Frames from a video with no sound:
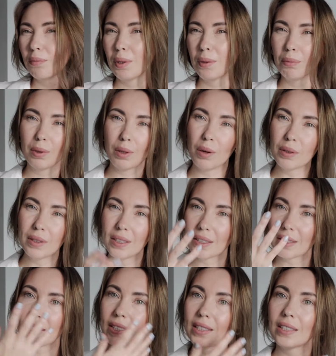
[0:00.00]
bit
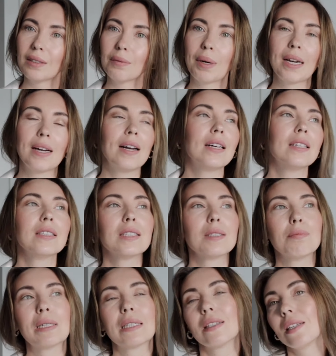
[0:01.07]
blonder still my ends,
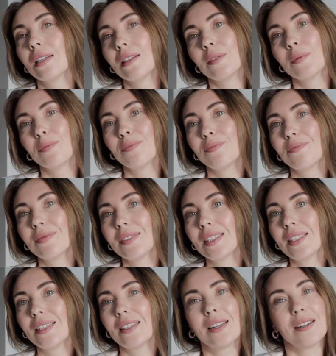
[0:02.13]
but
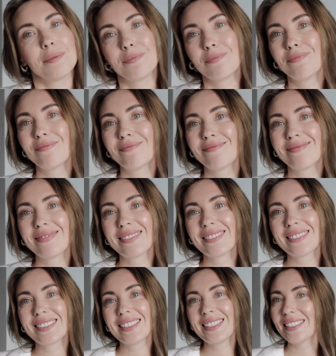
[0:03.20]
yeah,
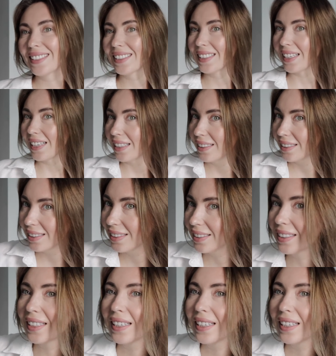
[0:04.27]
it's great, it's